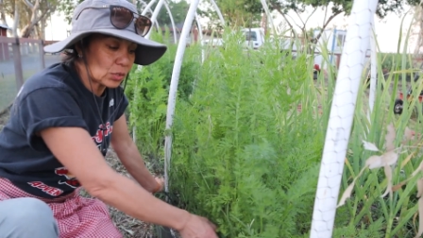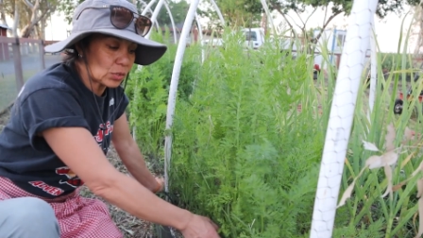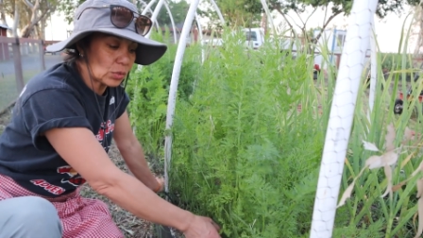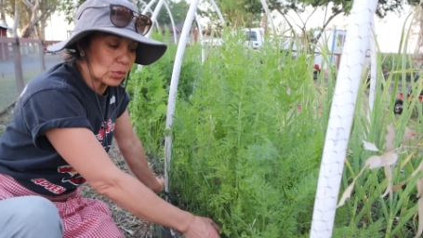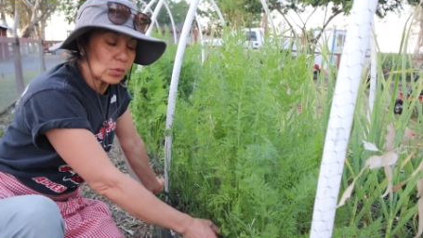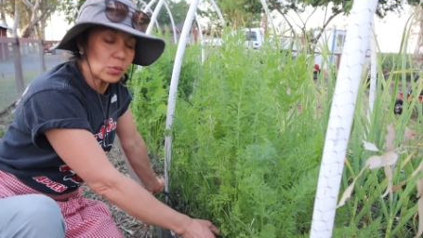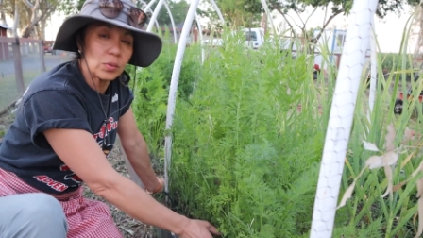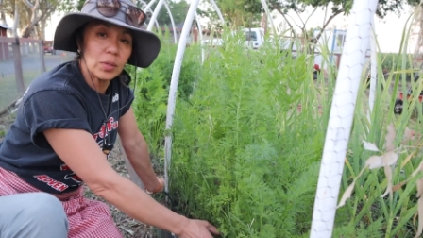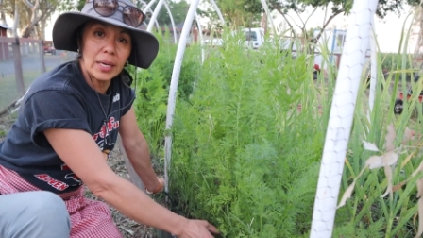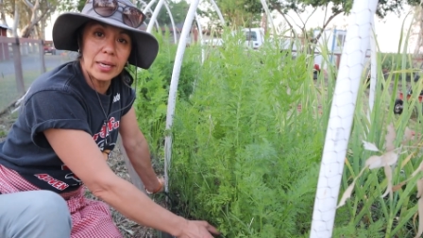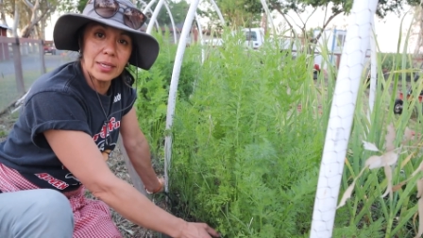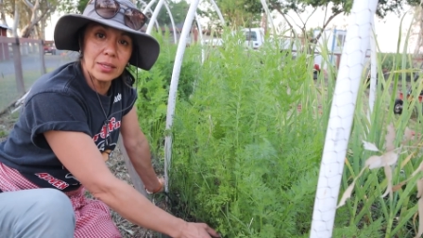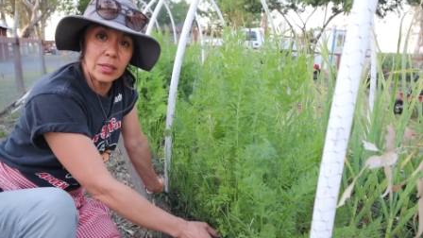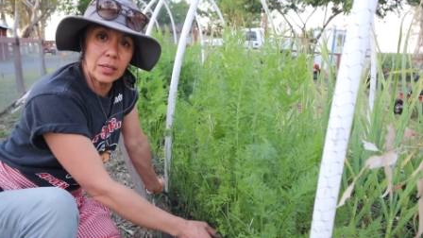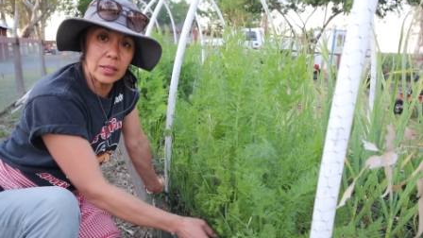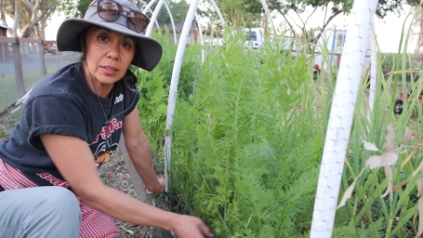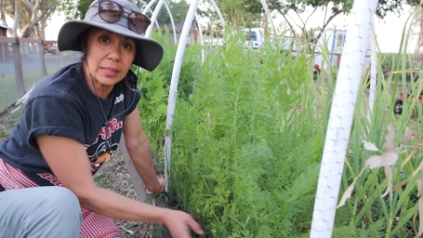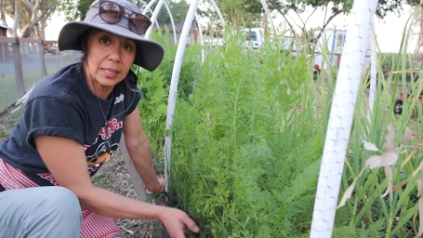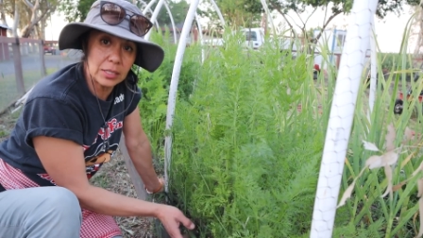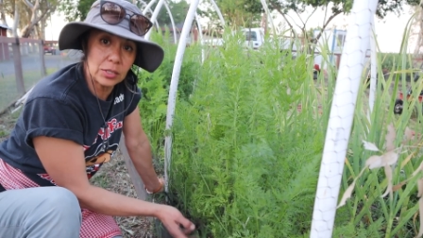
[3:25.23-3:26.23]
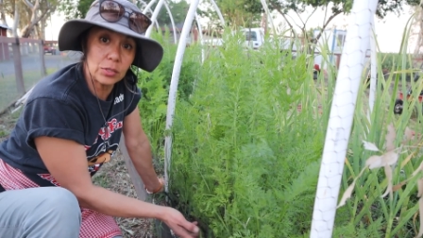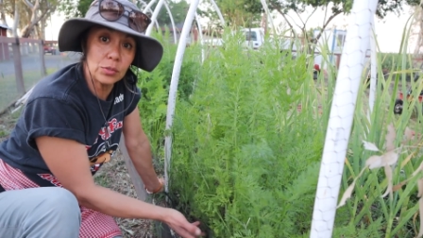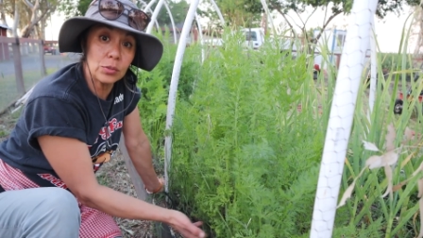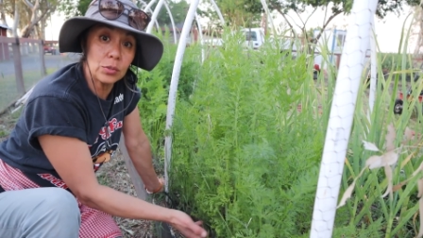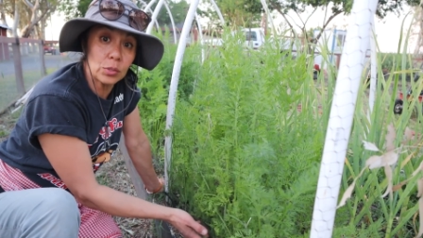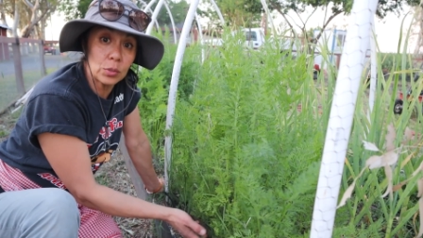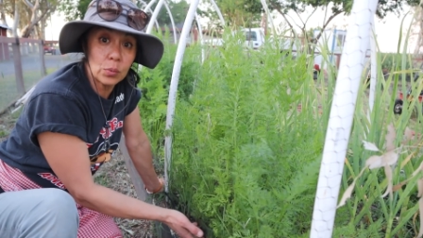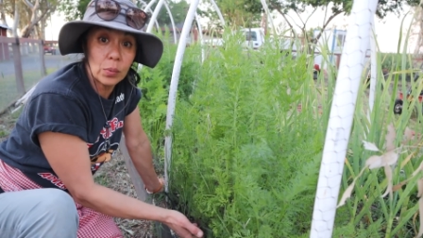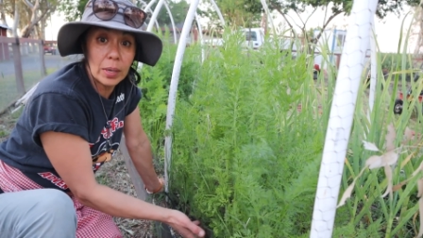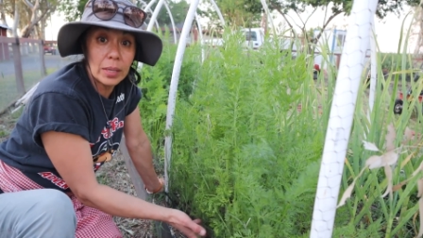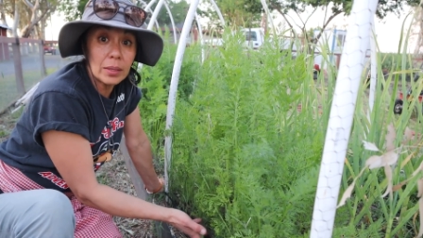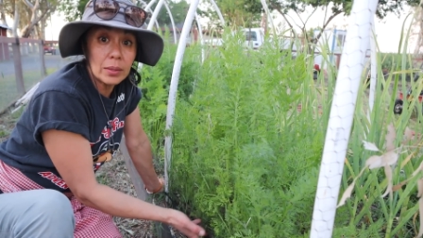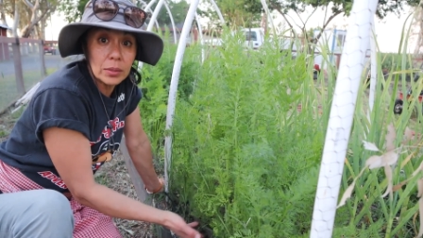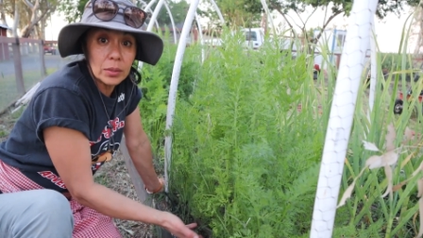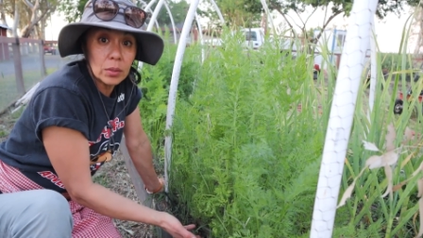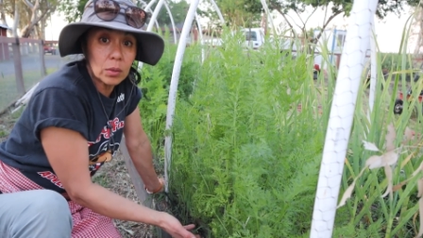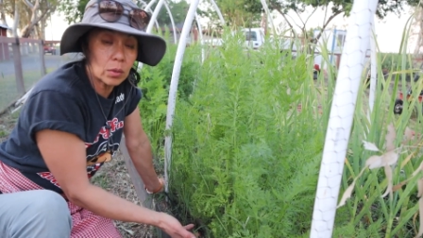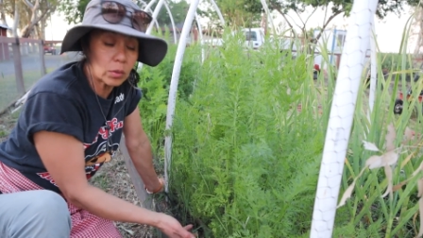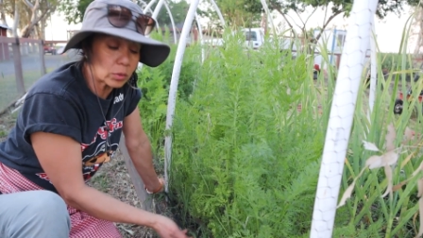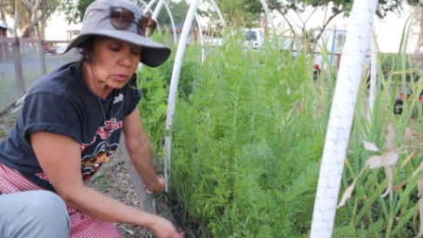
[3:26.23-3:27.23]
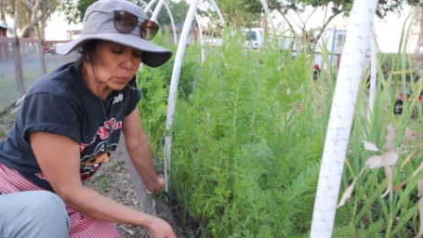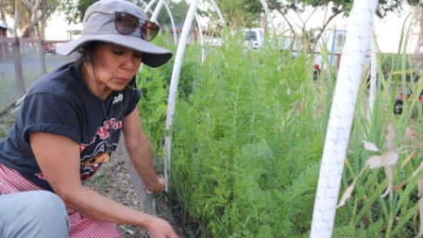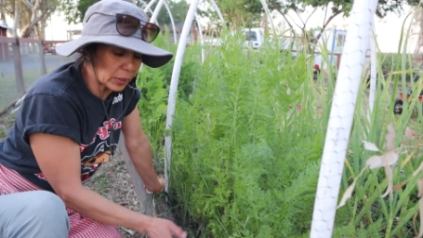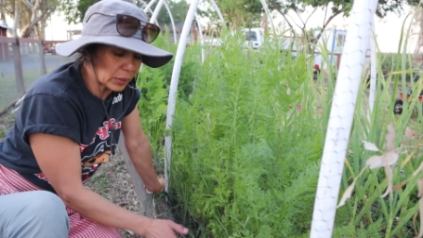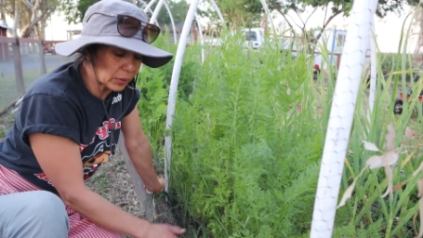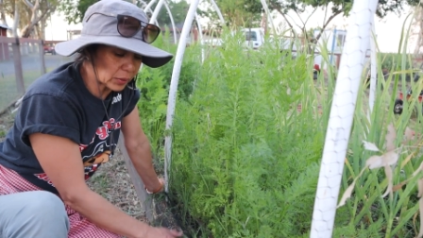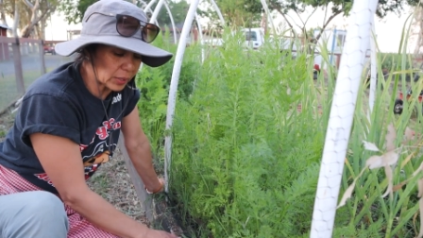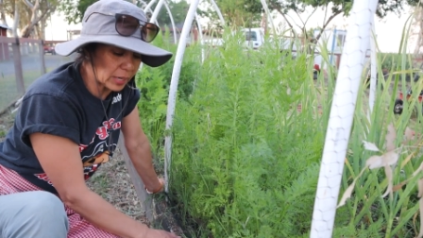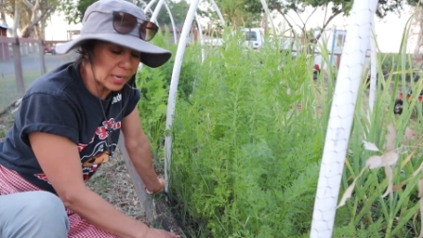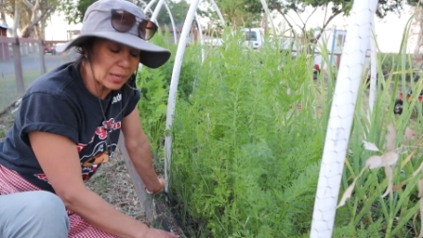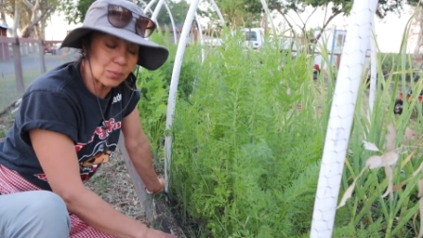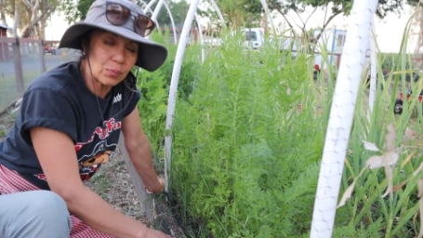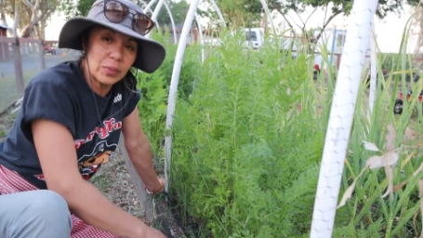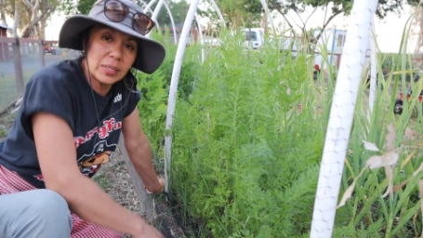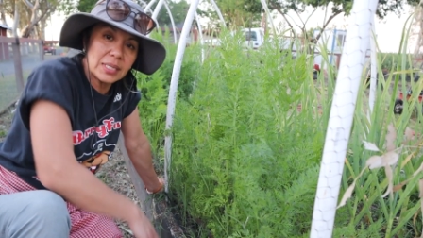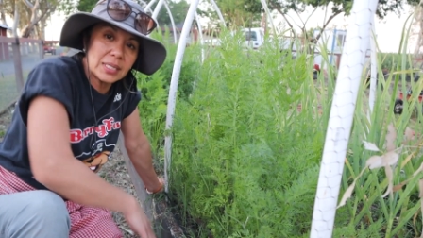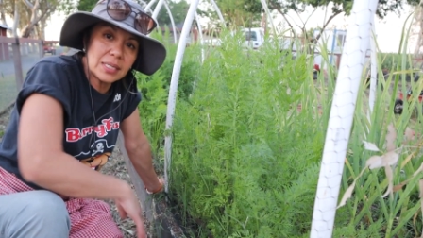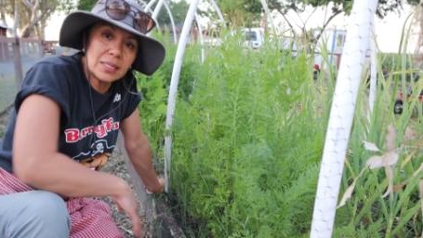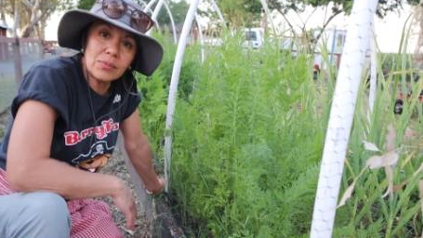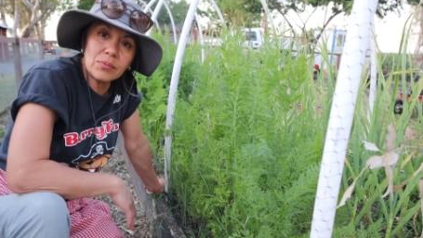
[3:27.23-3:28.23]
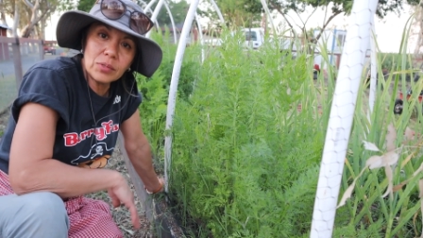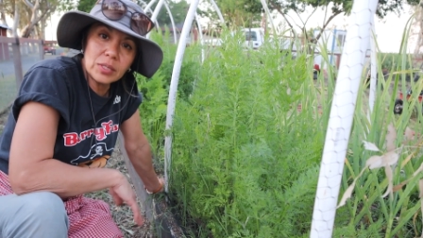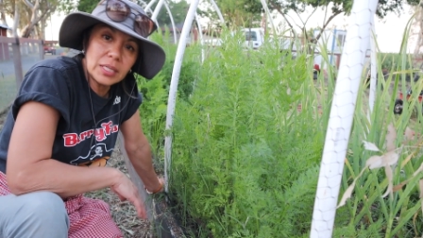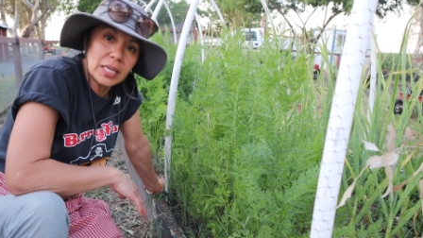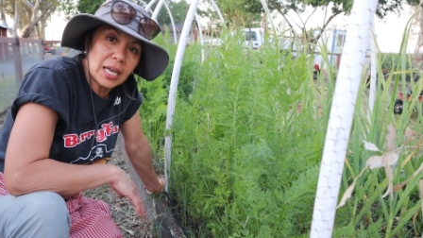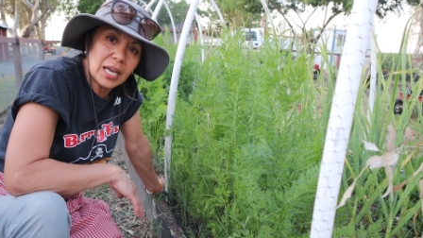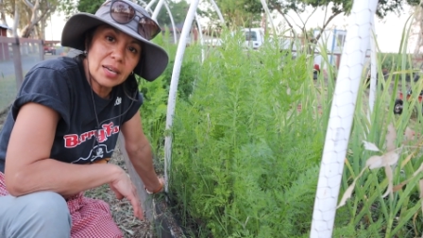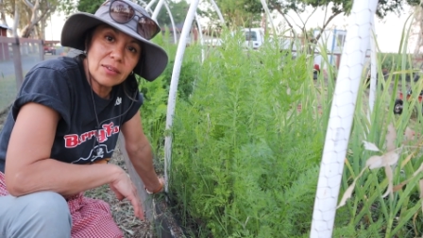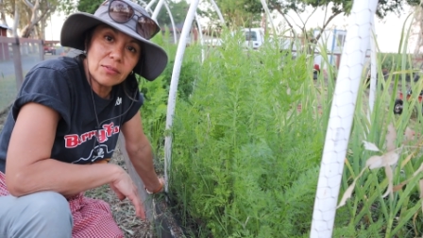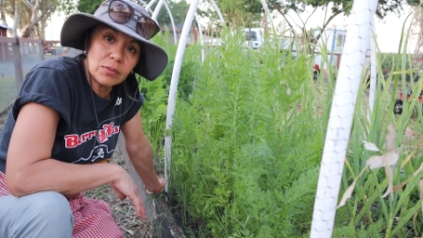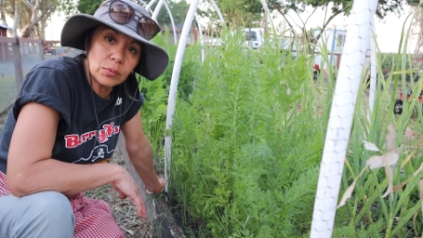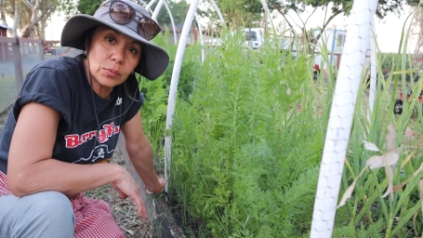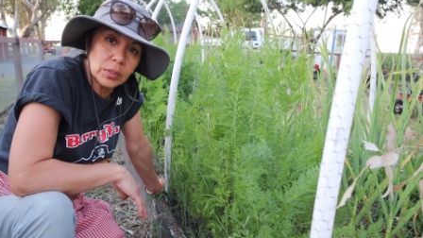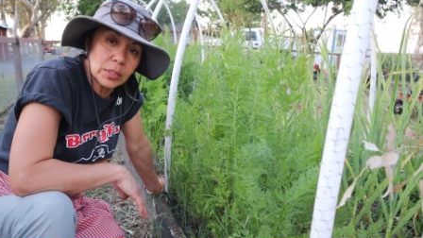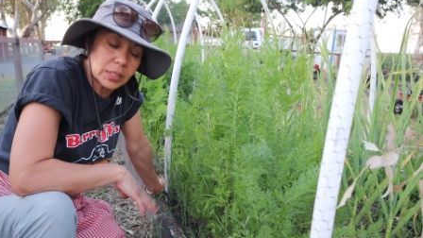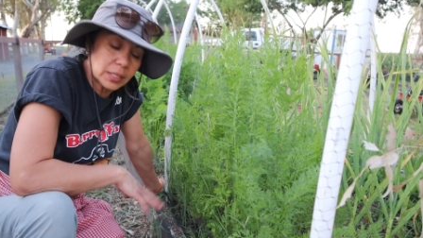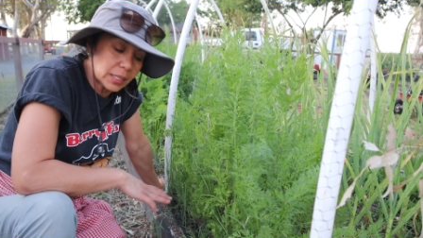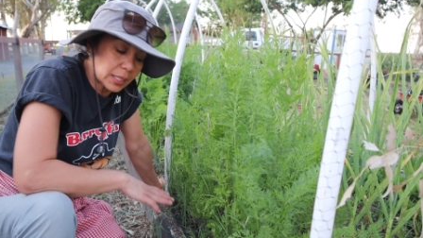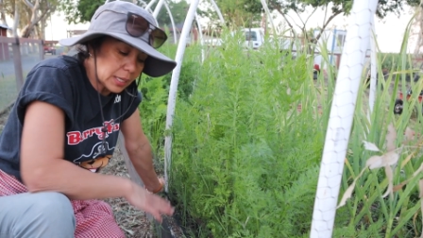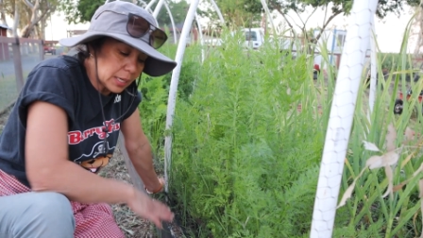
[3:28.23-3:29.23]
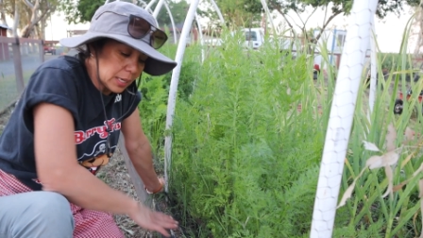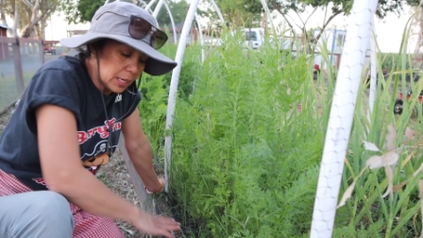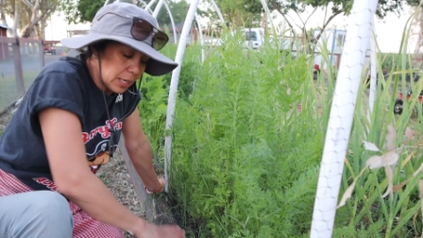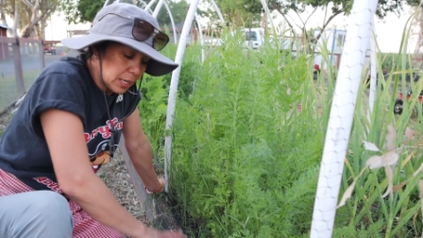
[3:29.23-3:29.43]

do do well in the cold weather, and we didn't really have a really